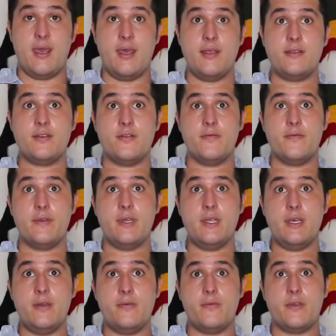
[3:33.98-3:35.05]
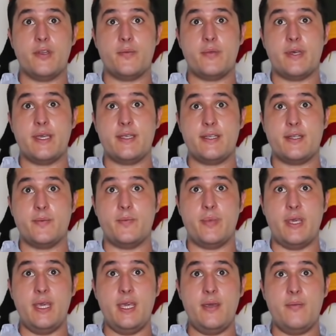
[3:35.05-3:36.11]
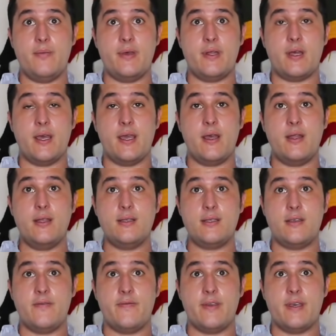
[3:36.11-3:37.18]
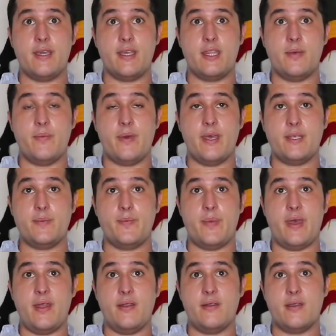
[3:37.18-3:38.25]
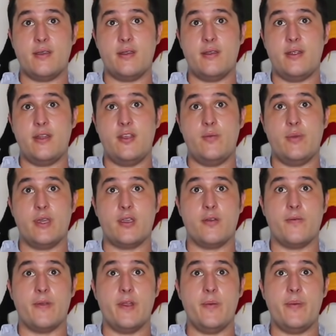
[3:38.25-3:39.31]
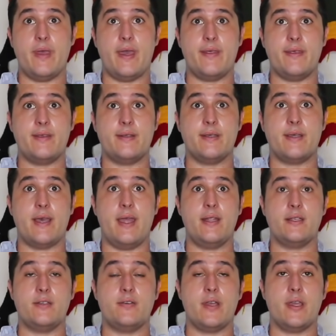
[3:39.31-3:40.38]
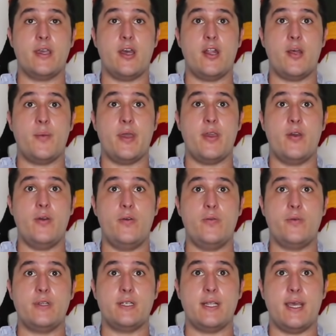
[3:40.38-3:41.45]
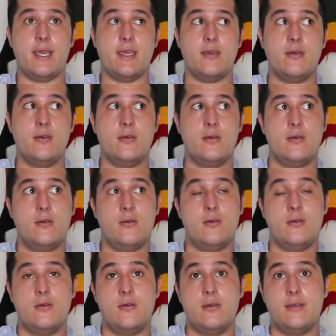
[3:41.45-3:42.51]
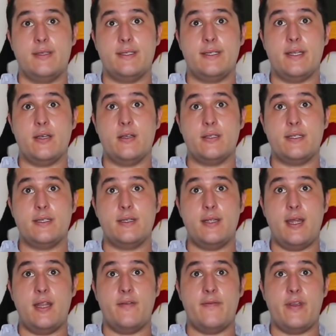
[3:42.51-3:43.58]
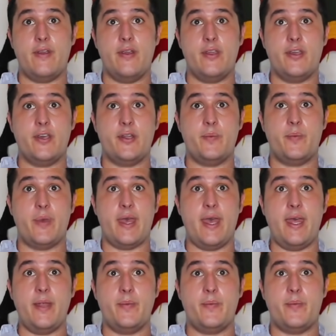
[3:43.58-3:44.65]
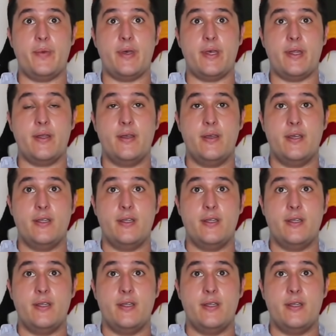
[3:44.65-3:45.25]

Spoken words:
It's a really weird place to be, but I honestly feel like the best bet to continue my career path is to kind of strike out on my own, which, like, still not a very good bet, but